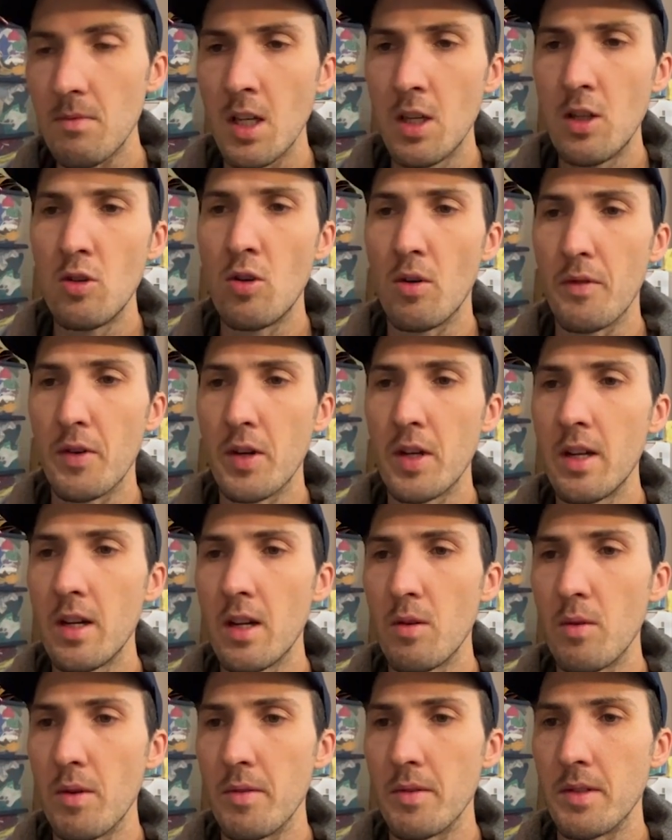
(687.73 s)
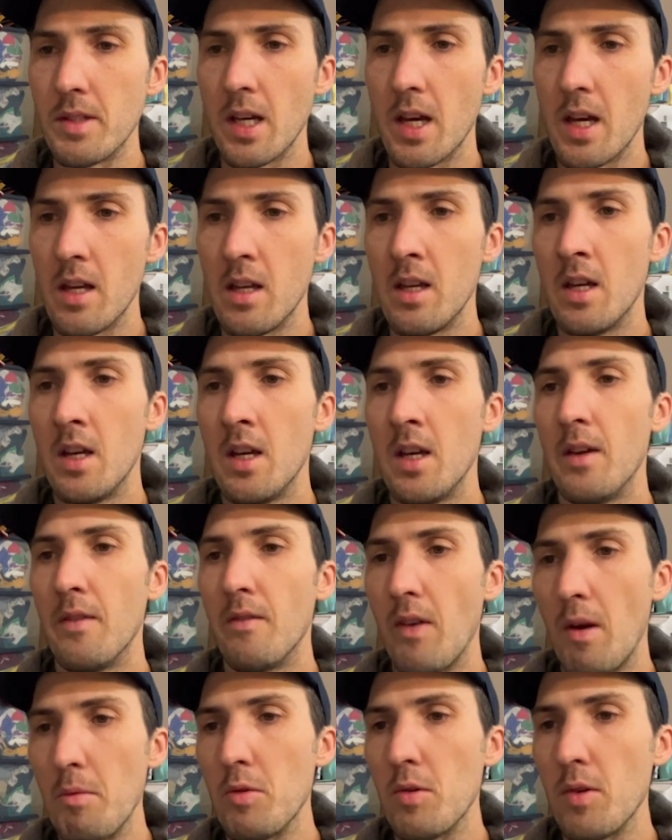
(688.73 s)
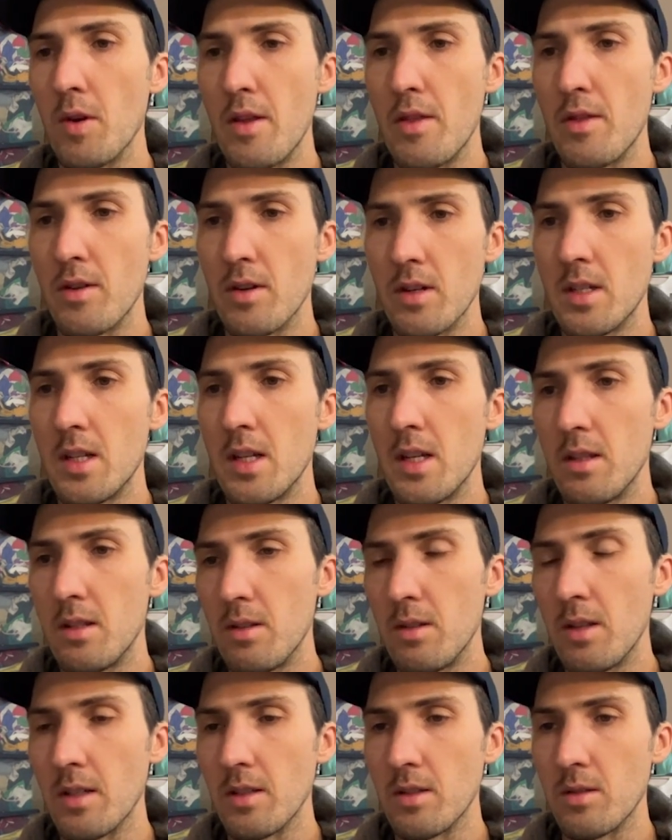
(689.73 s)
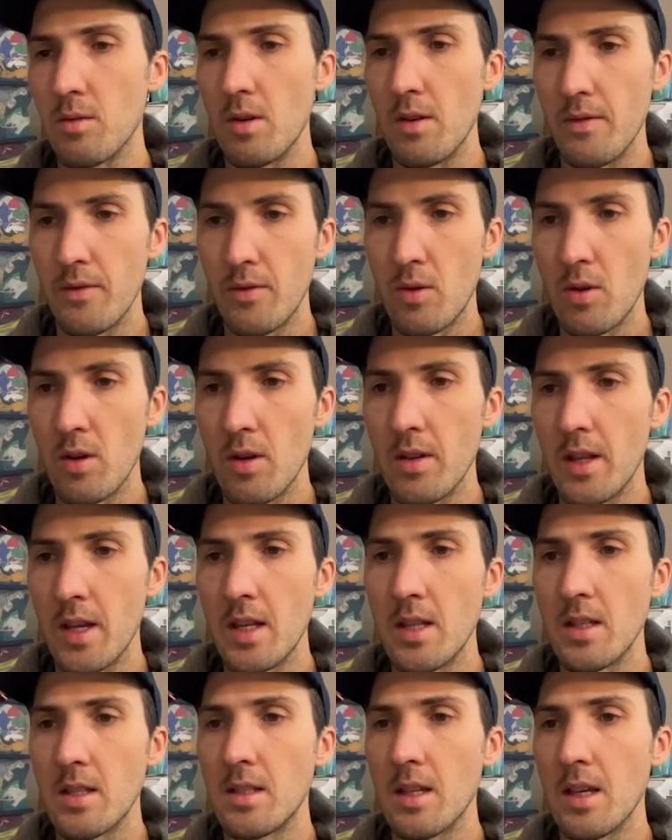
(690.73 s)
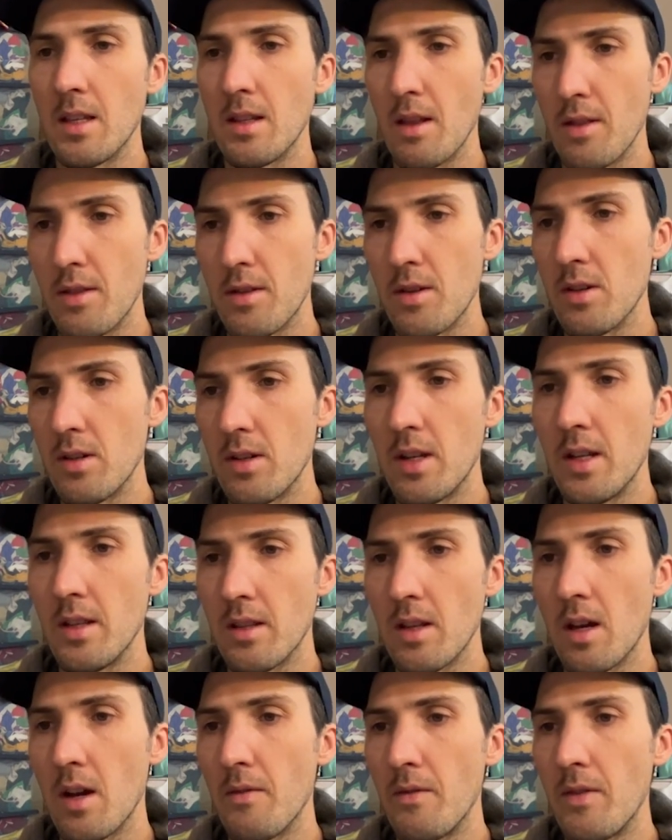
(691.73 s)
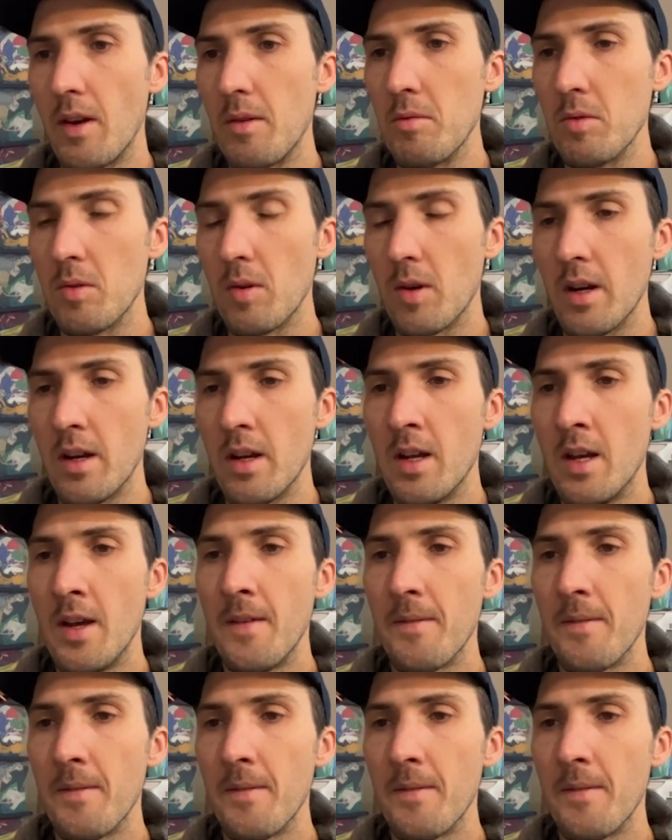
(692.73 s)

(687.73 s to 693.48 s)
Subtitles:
you know, over here we would say February 13th, 2024. They say the 13th of February.